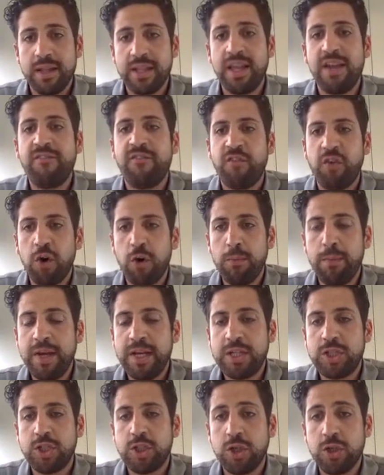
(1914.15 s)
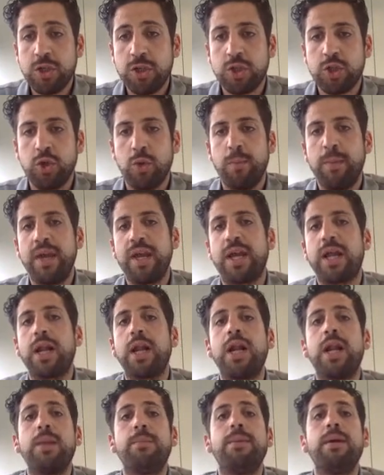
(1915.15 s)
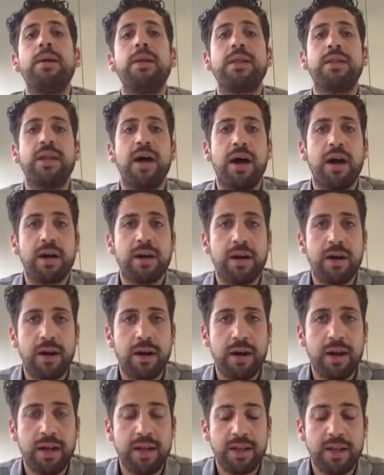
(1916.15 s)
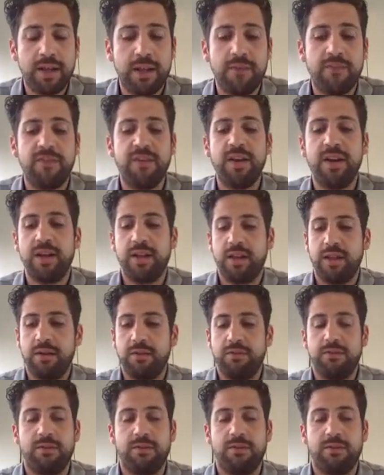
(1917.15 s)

the information to make a little bit darker in the definitive.